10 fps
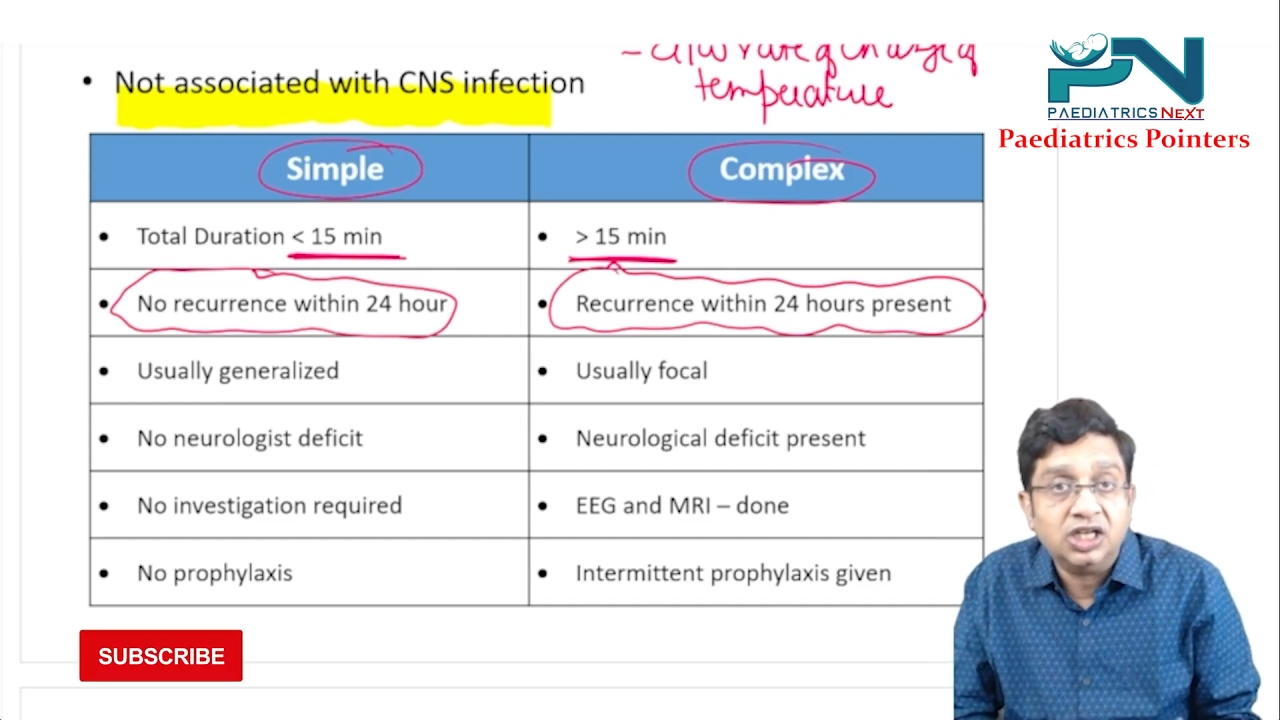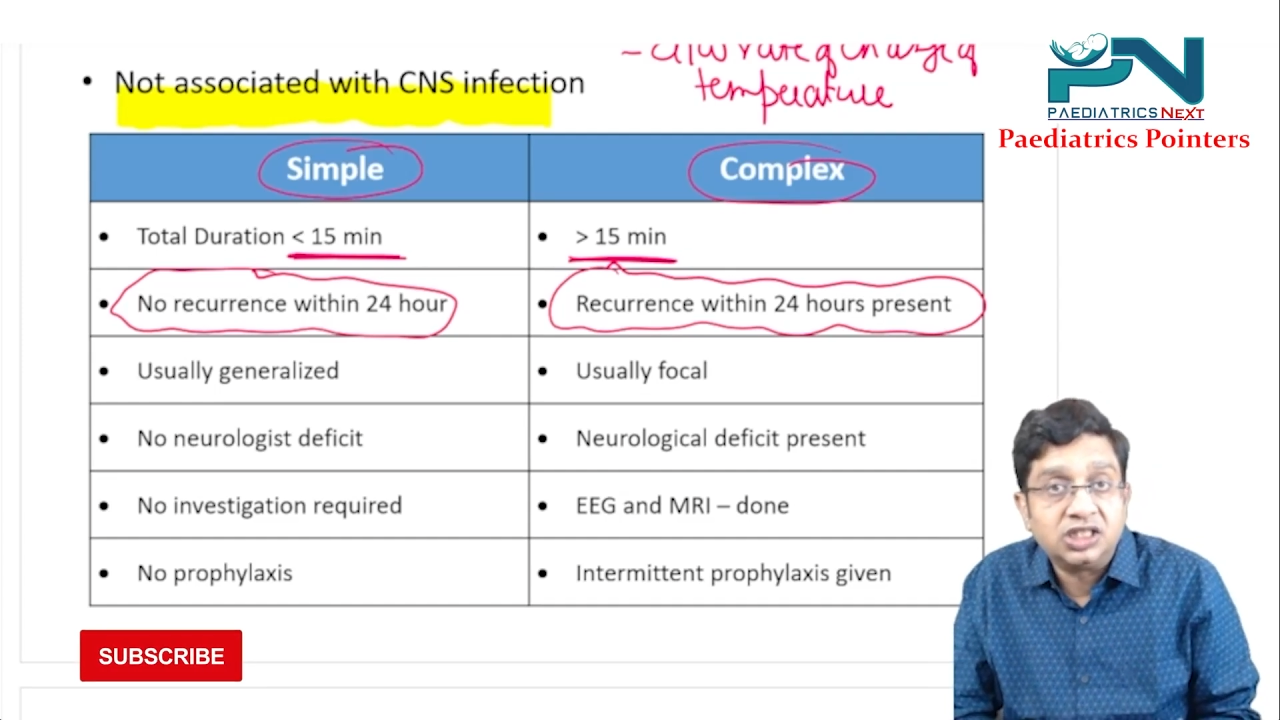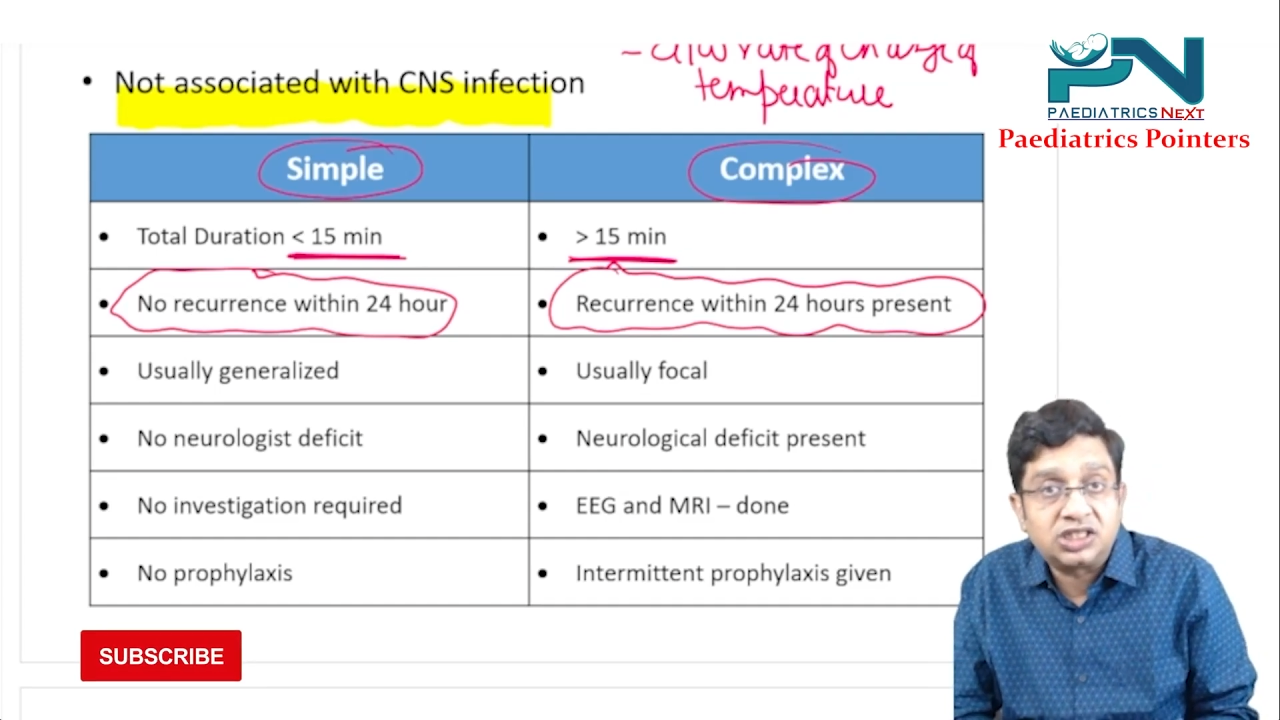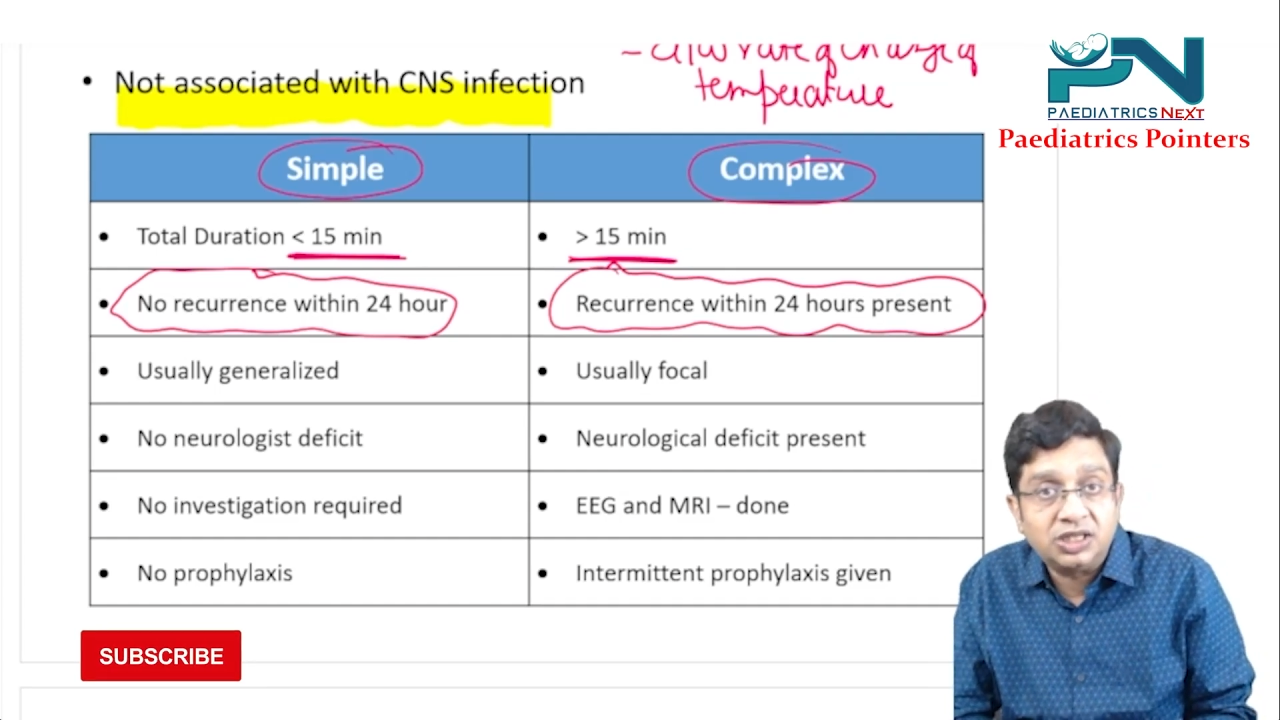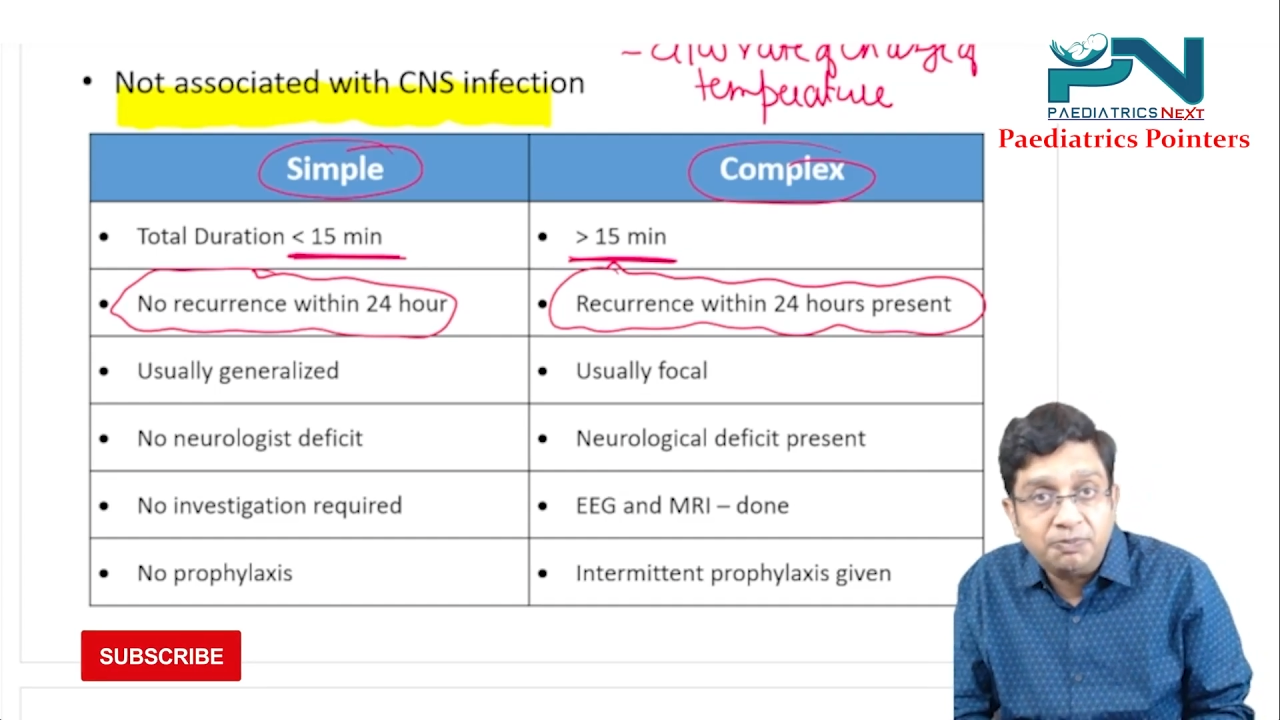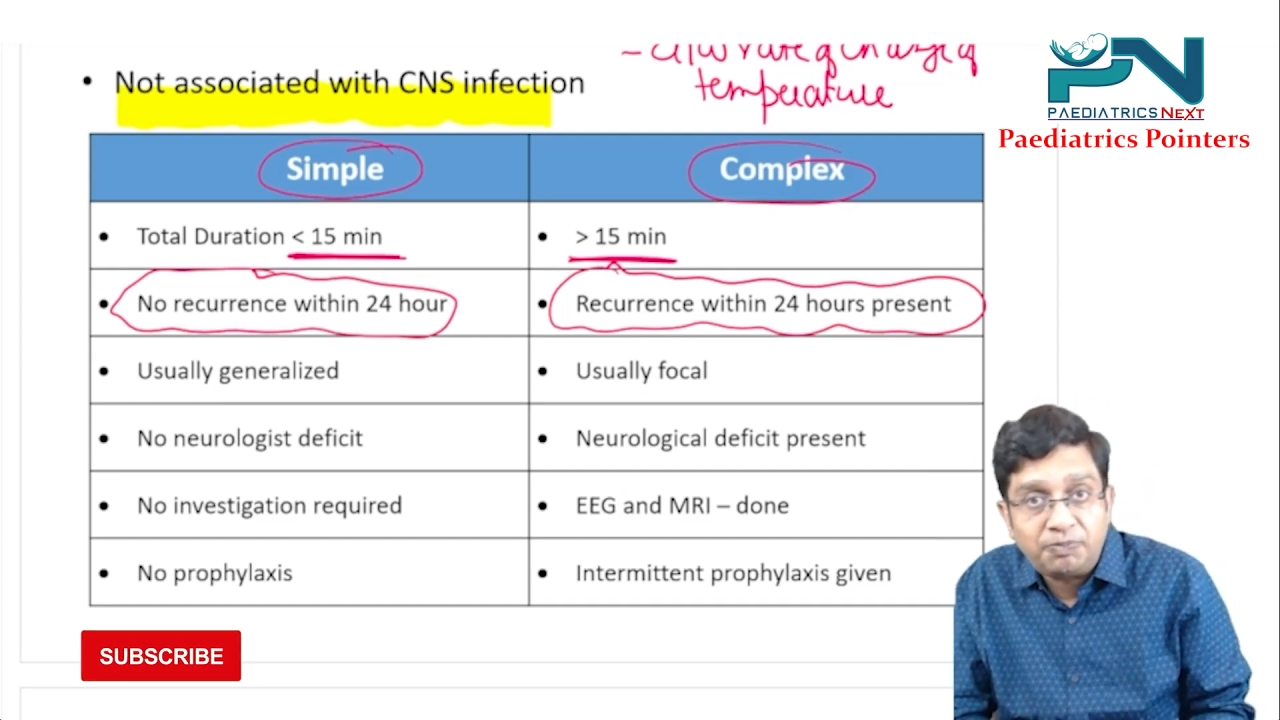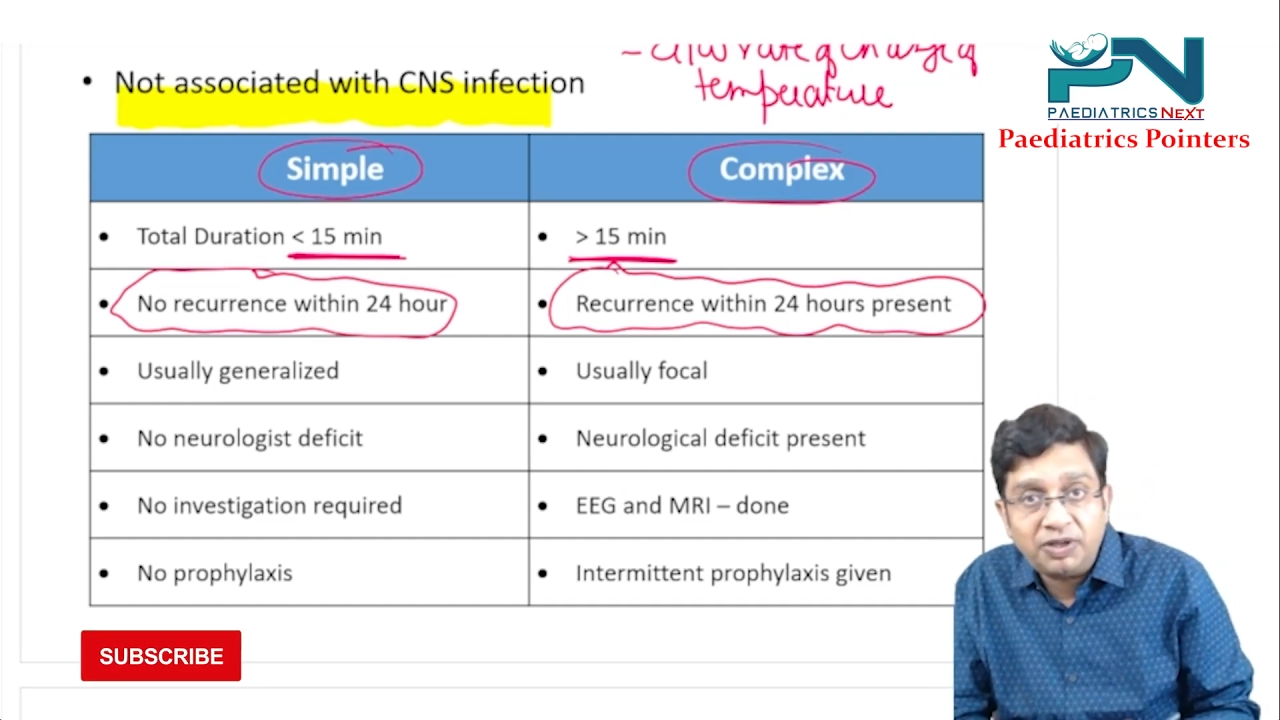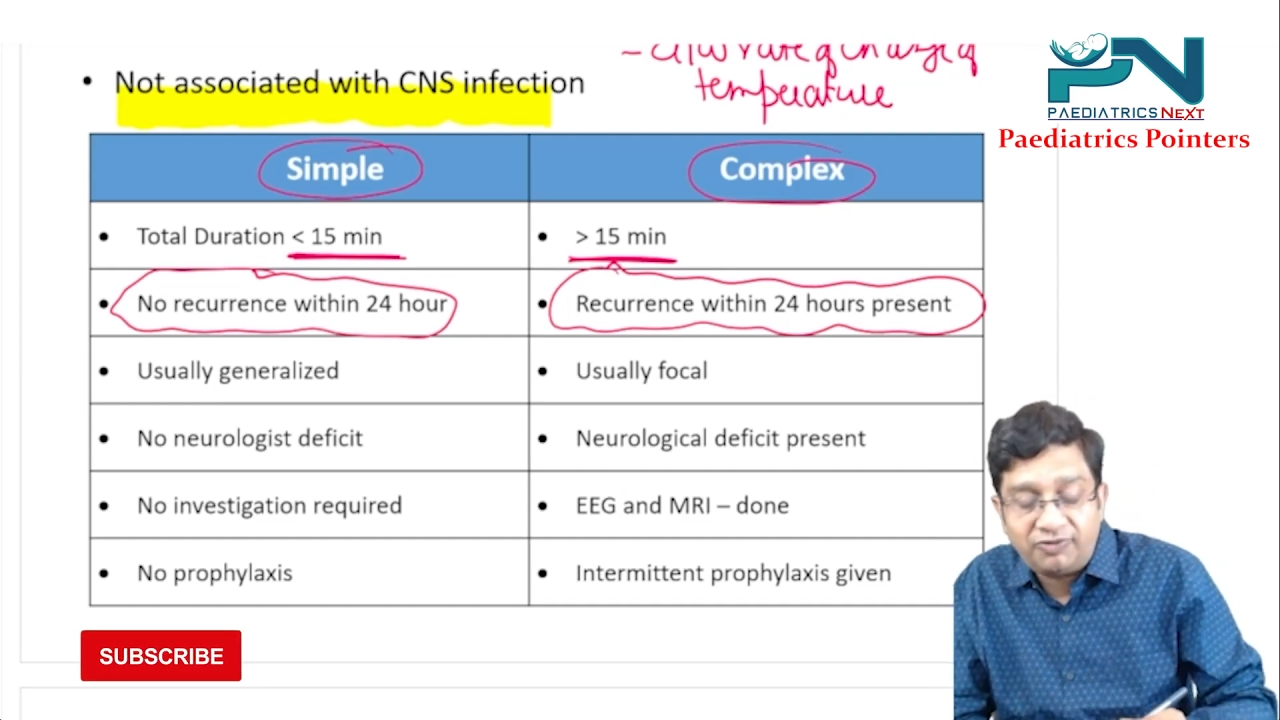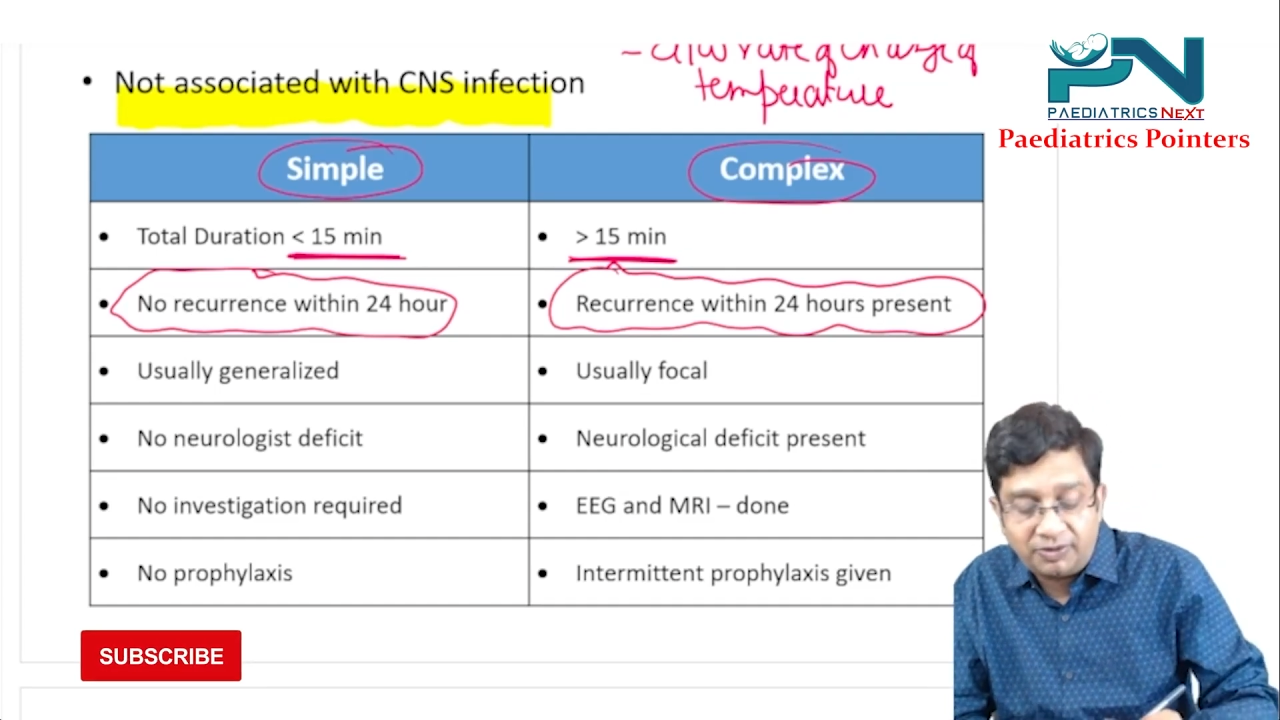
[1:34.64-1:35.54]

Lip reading: Simple